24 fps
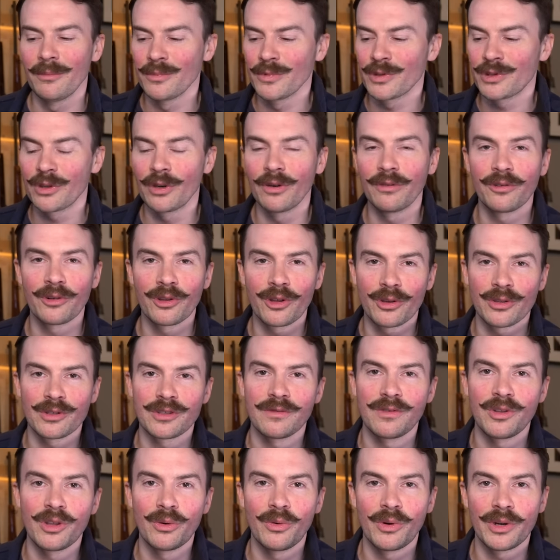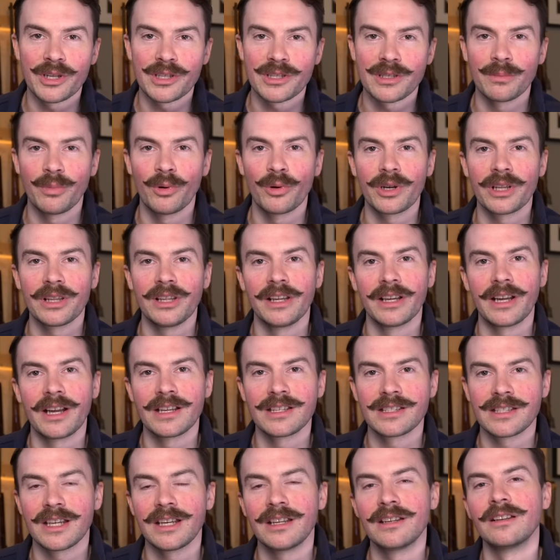So for those of you that want to support it, like I
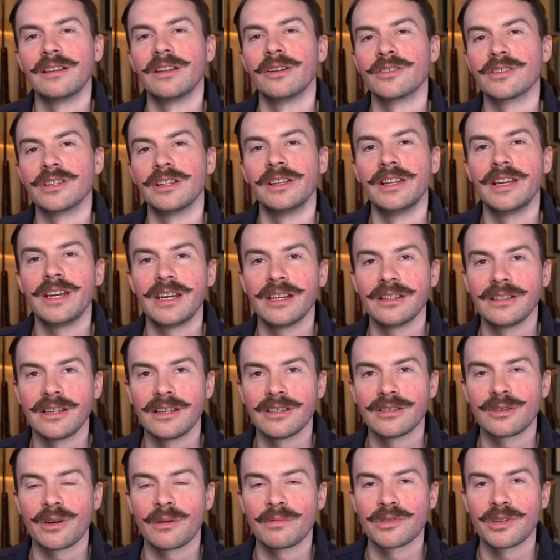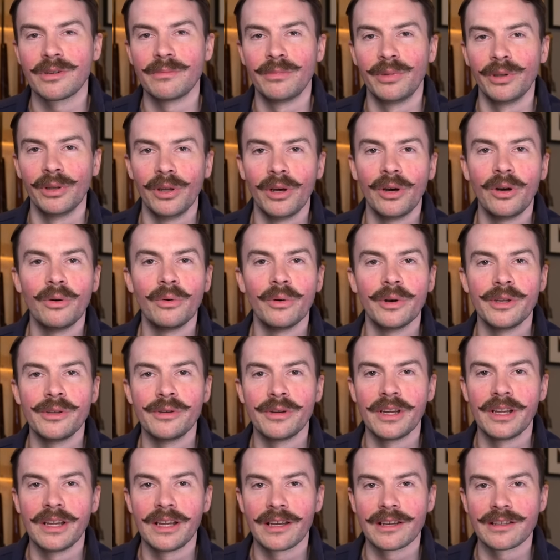said, there's a link in the description below where
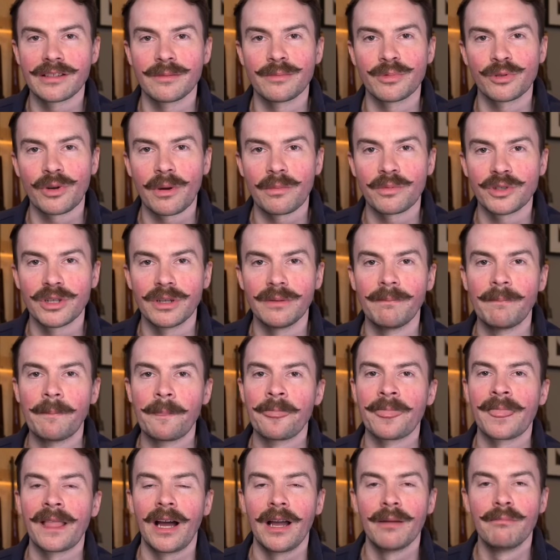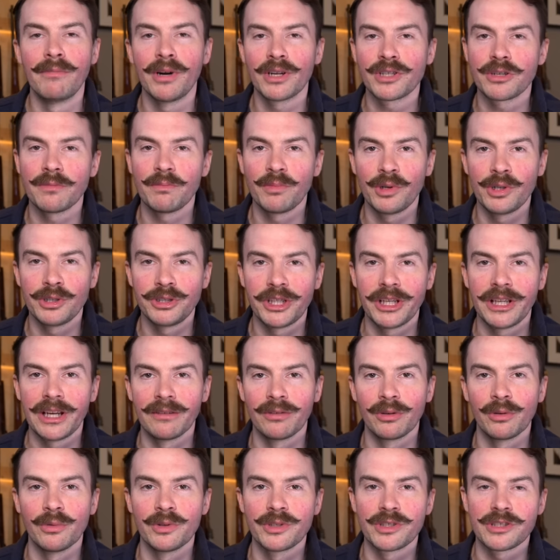you can get a subscription. I much appreciate
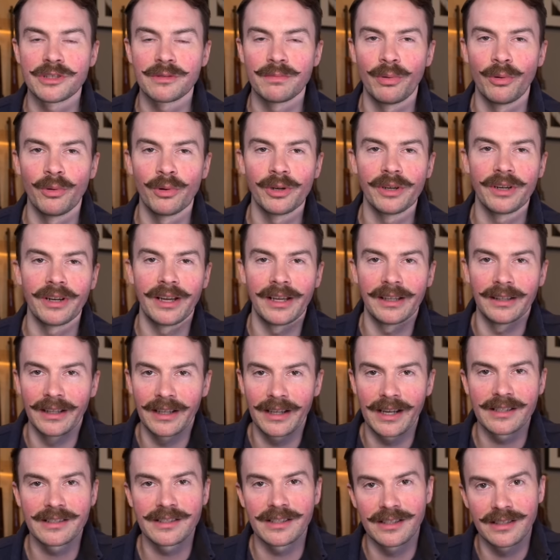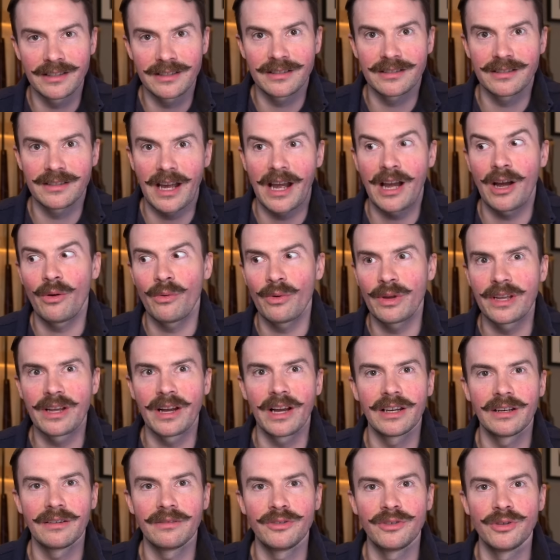everyone's support. And like I said, it's how we
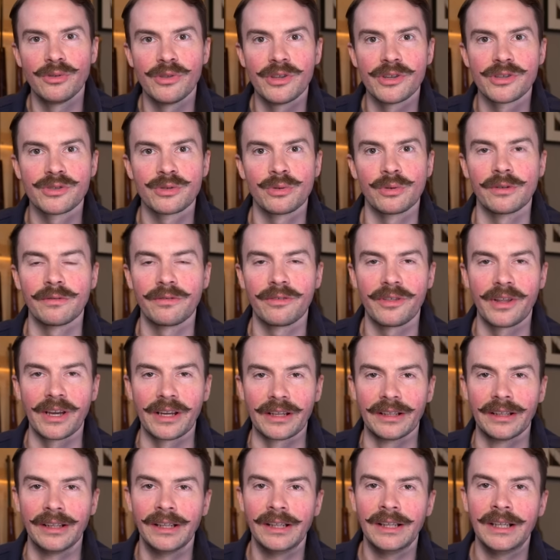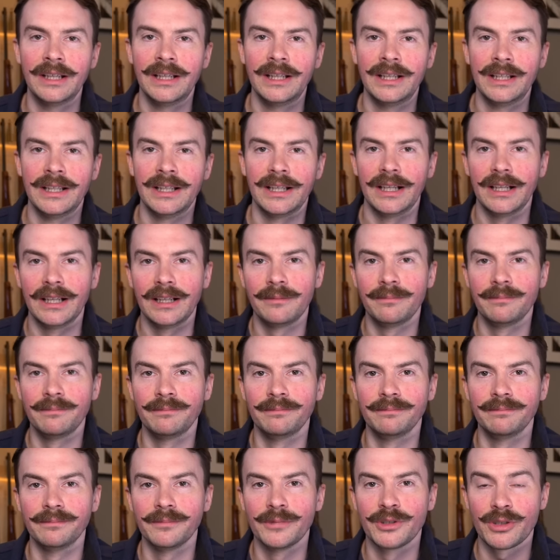kind of do this sort of thing.
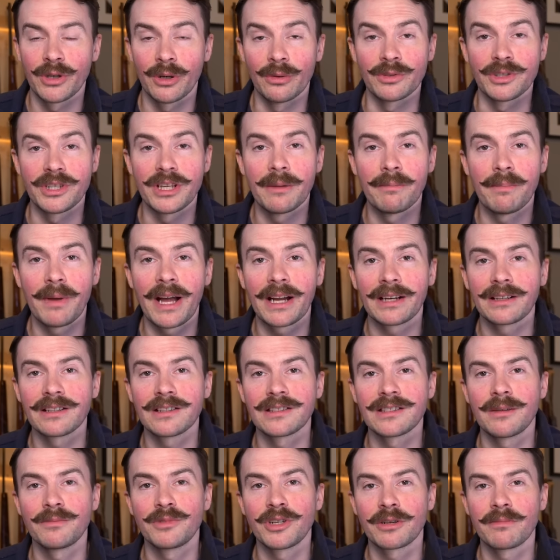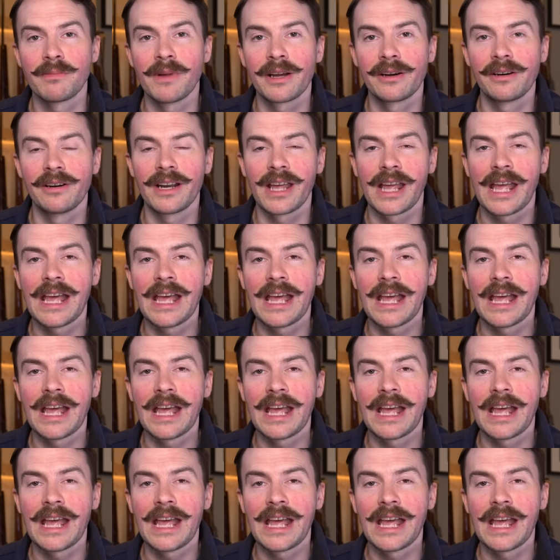So to get back to the subject matter at